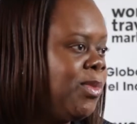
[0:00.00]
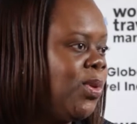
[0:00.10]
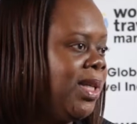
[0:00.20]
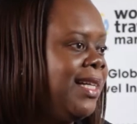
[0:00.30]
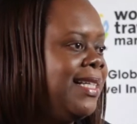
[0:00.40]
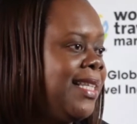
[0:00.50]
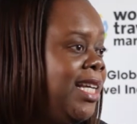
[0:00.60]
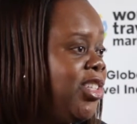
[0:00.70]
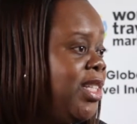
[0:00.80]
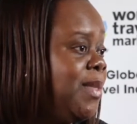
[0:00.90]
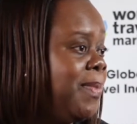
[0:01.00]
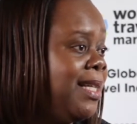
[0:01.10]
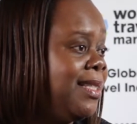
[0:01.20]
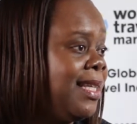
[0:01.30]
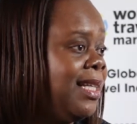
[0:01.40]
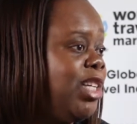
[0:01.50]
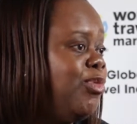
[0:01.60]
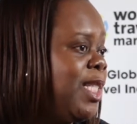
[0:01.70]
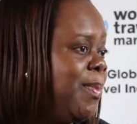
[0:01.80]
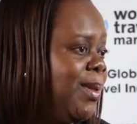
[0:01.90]
Organisation is basically
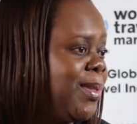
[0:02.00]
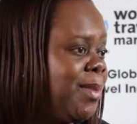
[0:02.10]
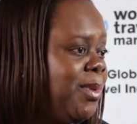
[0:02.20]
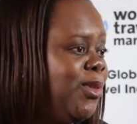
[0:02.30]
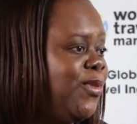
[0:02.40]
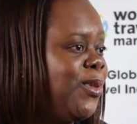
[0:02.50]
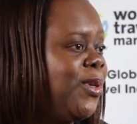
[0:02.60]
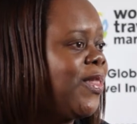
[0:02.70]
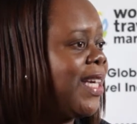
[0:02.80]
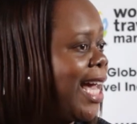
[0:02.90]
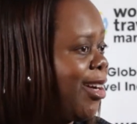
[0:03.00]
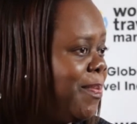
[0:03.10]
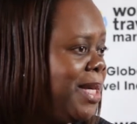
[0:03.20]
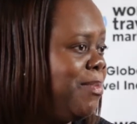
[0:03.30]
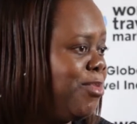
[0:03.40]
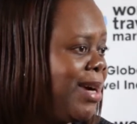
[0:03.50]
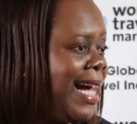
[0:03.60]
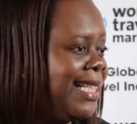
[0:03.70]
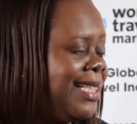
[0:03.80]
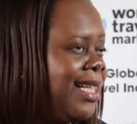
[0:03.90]
responsible for the Caribbean
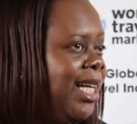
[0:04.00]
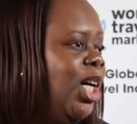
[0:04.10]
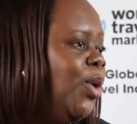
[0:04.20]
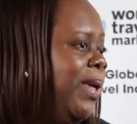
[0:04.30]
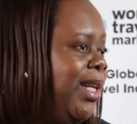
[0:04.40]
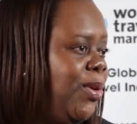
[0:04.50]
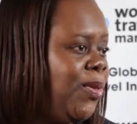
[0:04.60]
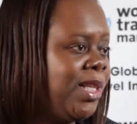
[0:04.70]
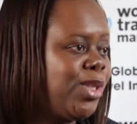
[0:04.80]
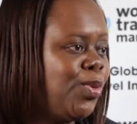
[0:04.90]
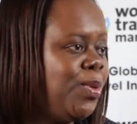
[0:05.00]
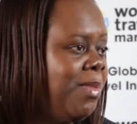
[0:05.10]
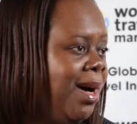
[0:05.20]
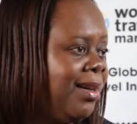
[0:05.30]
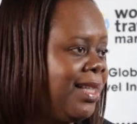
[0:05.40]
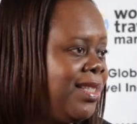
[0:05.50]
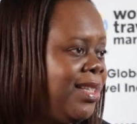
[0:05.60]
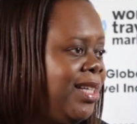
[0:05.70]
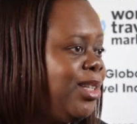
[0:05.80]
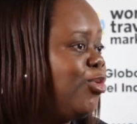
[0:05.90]
brand. We do this through
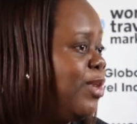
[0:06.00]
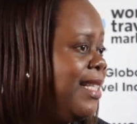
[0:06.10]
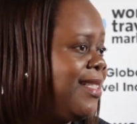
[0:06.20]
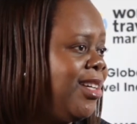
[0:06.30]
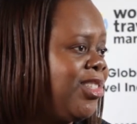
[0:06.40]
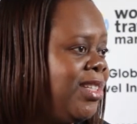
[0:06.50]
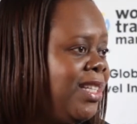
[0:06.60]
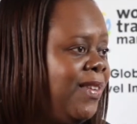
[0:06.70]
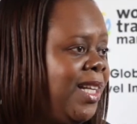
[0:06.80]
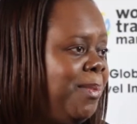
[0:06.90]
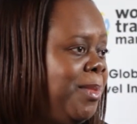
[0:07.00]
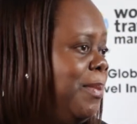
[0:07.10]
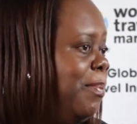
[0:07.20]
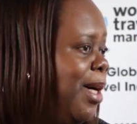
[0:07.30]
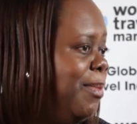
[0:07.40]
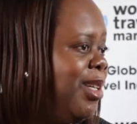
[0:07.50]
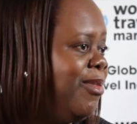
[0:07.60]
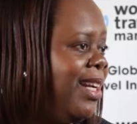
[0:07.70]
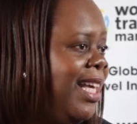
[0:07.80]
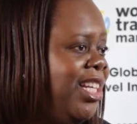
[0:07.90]
marketing, research and development, public
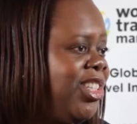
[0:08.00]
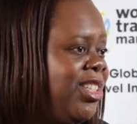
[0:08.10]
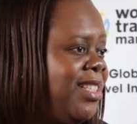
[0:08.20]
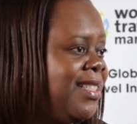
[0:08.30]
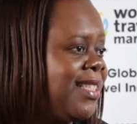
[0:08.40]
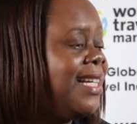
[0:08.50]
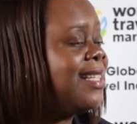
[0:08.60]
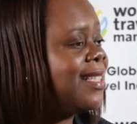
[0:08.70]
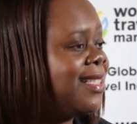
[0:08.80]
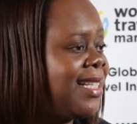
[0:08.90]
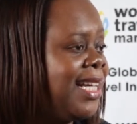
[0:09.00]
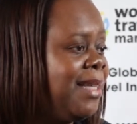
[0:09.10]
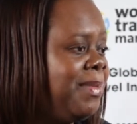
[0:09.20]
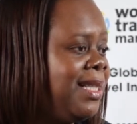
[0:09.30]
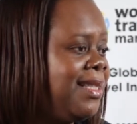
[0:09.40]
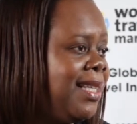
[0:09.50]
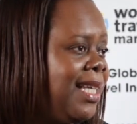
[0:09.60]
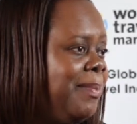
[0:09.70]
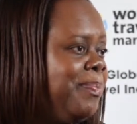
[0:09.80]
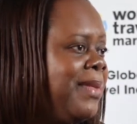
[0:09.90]
relations,
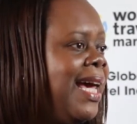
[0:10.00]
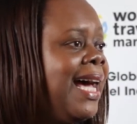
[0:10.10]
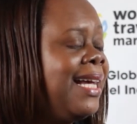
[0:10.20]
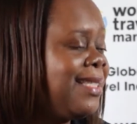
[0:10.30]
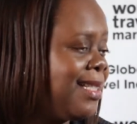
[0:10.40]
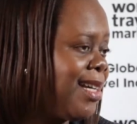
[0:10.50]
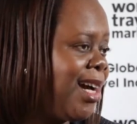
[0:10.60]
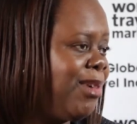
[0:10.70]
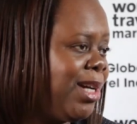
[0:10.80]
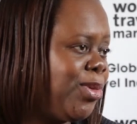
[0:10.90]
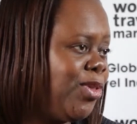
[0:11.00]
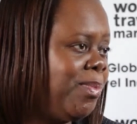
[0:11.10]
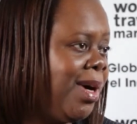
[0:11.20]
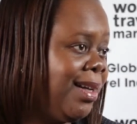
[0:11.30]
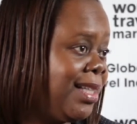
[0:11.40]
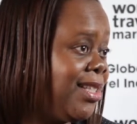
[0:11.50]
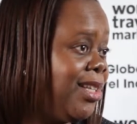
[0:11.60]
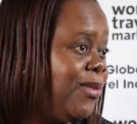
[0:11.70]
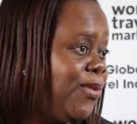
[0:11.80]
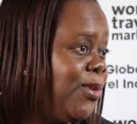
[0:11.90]
sustainability. As the Director of
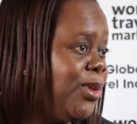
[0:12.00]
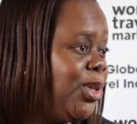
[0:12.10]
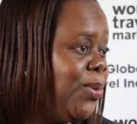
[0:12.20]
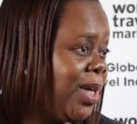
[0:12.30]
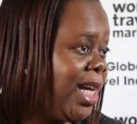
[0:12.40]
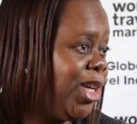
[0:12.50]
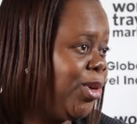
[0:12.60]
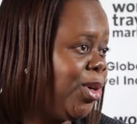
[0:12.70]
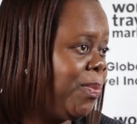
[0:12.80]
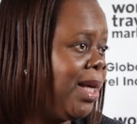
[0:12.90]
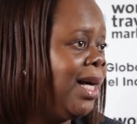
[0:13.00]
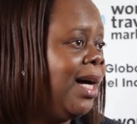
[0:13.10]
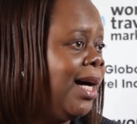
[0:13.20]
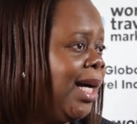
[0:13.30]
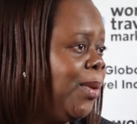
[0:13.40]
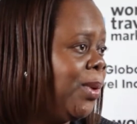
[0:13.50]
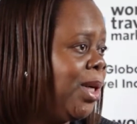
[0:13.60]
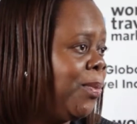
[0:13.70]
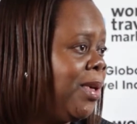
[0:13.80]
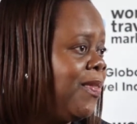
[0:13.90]
Marketing for UK Europe, I
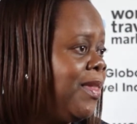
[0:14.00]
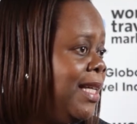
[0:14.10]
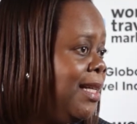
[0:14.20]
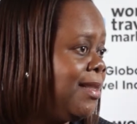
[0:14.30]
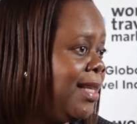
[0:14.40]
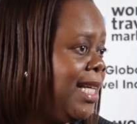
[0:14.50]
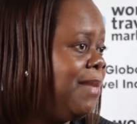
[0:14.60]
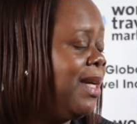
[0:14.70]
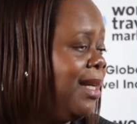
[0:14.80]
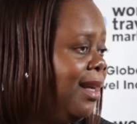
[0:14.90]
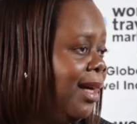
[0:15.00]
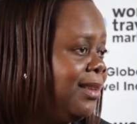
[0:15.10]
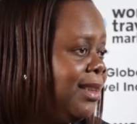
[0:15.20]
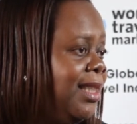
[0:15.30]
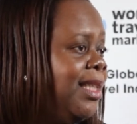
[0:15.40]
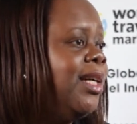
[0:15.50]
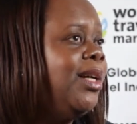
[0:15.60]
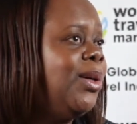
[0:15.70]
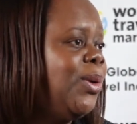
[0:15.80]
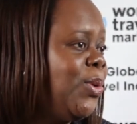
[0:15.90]
work with the team in London
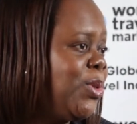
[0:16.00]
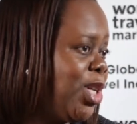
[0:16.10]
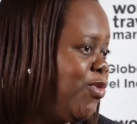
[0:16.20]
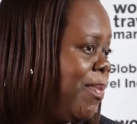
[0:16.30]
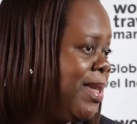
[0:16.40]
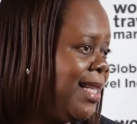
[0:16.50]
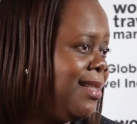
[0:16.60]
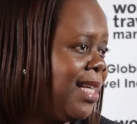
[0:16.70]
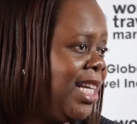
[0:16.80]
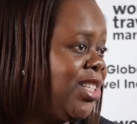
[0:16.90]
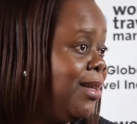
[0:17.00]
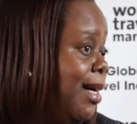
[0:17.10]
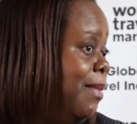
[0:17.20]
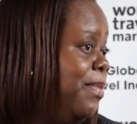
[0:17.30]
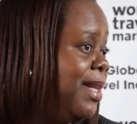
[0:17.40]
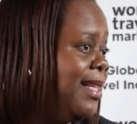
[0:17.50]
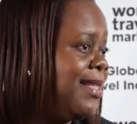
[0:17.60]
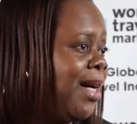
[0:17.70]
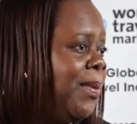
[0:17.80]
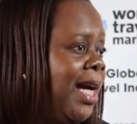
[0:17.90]
and also representation companies
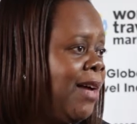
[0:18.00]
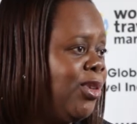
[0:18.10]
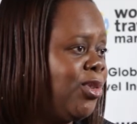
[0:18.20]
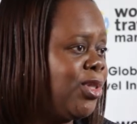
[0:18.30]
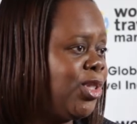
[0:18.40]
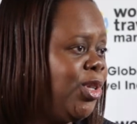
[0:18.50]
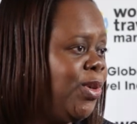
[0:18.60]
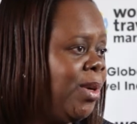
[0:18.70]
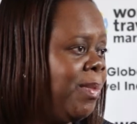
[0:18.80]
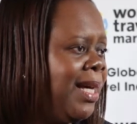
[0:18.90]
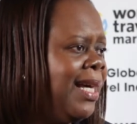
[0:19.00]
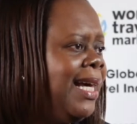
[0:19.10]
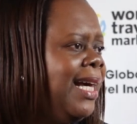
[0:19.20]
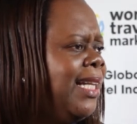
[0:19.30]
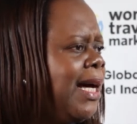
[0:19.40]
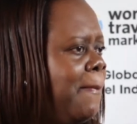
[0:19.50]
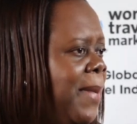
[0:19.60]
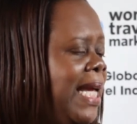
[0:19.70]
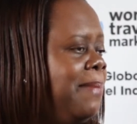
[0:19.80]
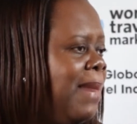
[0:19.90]
that we have across Europe. And our
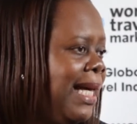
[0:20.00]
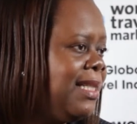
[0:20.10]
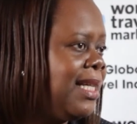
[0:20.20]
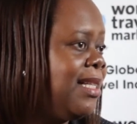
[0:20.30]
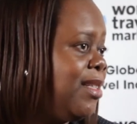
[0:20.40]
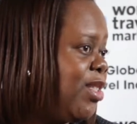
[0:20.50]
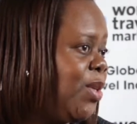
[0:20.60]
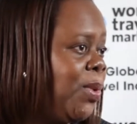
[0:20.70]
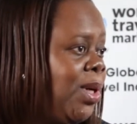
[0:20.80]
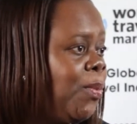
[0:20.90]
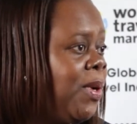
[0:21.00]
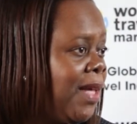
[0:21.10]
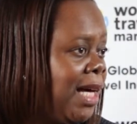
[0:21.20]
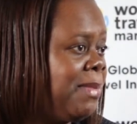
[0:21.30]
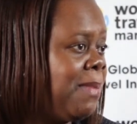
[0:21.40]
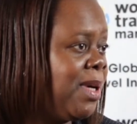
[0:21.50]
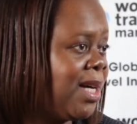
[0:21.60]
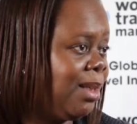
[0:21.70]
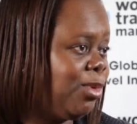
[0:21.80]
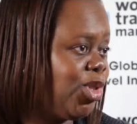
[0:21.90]
main mandate is to work with our member
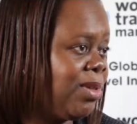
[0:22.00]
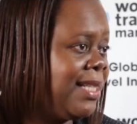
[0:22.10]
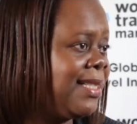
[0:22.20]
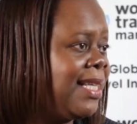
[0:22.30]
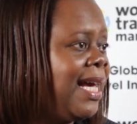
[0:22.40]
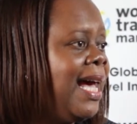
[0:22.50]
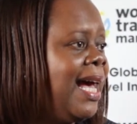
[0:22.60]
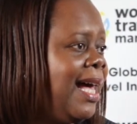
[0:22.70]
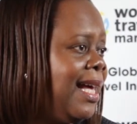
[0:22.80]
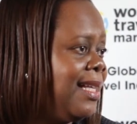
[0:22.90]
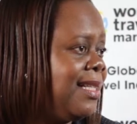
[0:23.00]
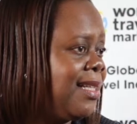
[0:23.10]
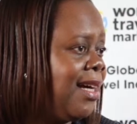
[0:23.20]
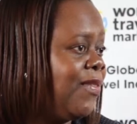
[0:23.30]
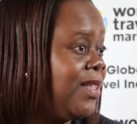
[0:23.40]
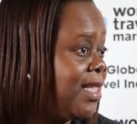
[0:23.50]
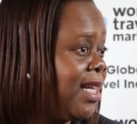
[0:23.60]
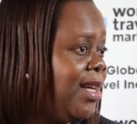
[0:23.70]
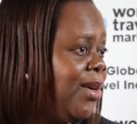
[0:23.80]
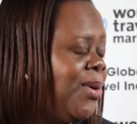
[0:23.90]
countries and other
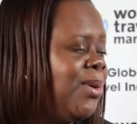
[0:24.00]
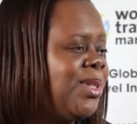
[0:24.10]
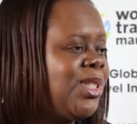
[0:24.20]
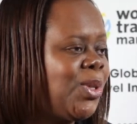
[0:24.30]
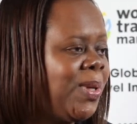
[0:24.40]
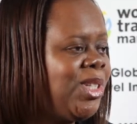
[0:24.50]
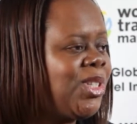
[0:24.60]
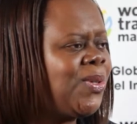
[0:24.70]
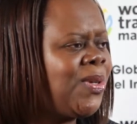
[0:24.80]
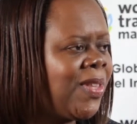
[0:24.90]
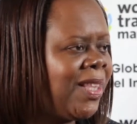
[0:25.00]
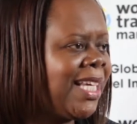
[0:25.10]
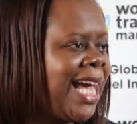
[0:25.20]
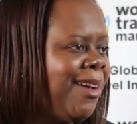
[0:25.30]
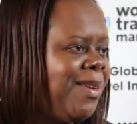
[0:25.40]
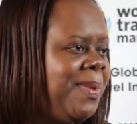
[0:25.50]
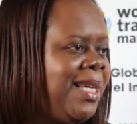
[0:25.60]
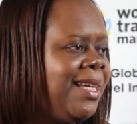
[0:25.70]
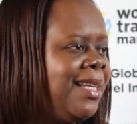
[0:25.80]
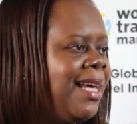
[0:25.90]
stakeholders to ensure that the
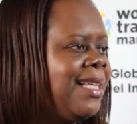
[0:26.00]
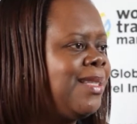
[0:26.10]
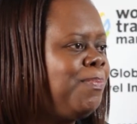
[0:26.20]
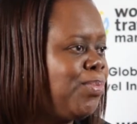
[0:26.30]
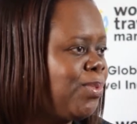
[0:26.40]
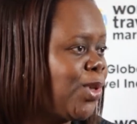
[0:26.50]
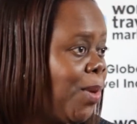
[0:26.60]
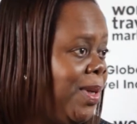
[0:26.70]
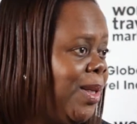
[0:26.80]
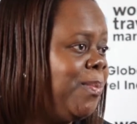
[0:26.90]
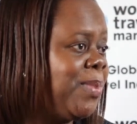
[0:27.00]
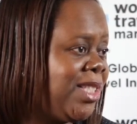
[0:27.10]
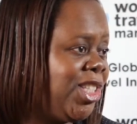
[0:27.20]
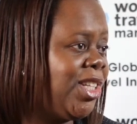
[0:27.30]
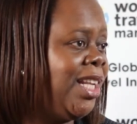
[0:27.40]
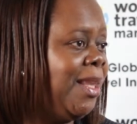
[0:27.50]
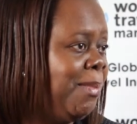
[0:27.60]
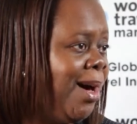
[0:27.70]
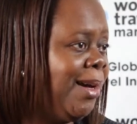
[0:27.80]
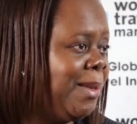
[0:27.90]
Caribbean has a dominant position in the
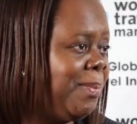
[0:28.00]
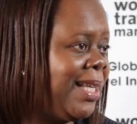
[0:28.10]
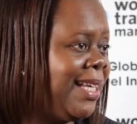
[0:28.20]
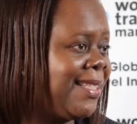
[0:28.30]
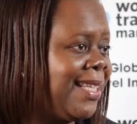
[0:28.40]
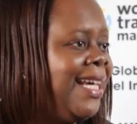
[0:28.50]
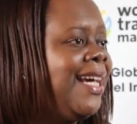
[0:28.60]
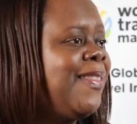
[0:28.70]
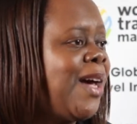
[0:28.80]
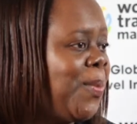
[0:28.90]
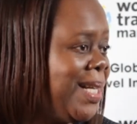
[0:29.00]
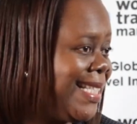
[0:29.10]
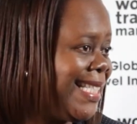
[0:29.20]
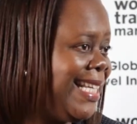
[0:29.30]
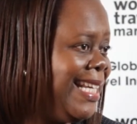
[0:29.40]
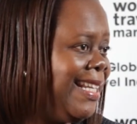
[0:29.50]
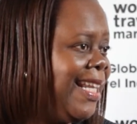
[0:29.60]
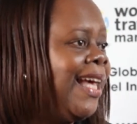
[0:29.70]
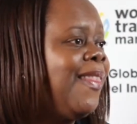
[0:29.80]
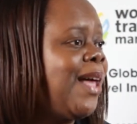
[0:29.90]
marketplace, that we're seen,
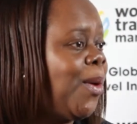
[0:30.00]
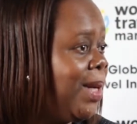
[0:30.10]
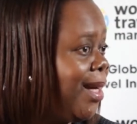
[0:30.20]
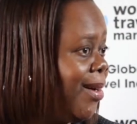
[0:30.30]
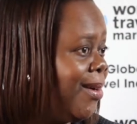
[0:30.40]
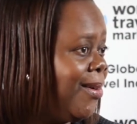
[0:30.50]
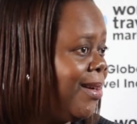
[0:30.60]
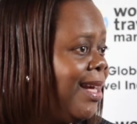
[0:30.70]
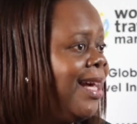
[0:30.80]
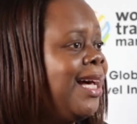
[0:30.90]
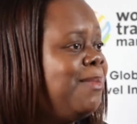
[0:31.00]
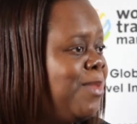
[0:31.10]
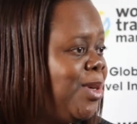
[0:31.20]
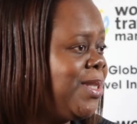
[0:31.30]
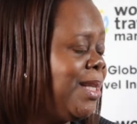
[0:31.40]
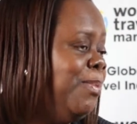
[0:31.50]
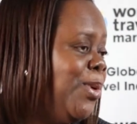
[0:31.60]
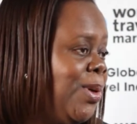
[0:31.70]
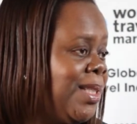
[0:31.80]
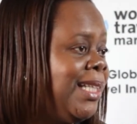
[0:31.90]
that we're heard, and most
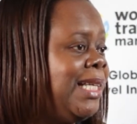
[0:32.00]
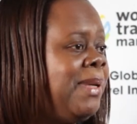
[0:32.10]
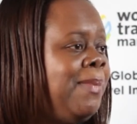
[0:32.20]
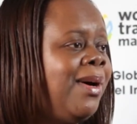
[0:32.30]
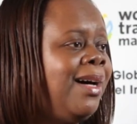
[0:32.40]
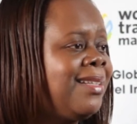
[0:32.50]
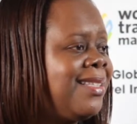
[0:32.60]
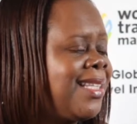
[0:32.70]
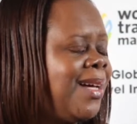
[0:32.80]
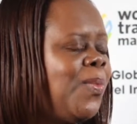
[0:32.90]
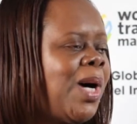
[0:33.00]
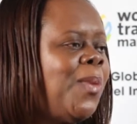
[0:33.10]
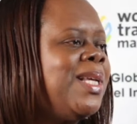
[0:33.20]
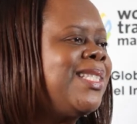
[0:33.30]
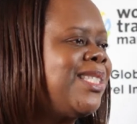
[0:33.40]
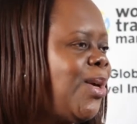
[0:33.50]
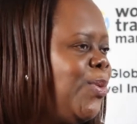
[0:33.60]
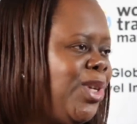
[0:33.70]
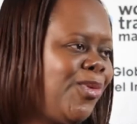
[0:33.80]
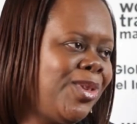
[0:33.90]
importantly, people understand why so
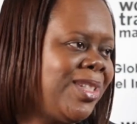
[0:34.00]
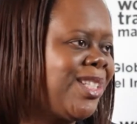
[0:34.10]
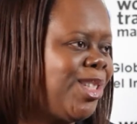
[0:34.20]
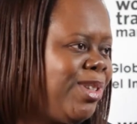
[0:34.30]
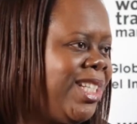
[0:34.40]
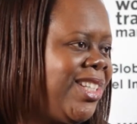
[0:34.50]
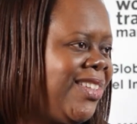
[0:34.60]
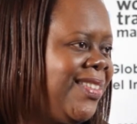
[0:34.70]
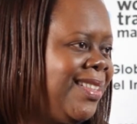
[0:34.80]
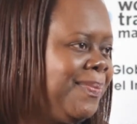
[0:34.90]
different as a region.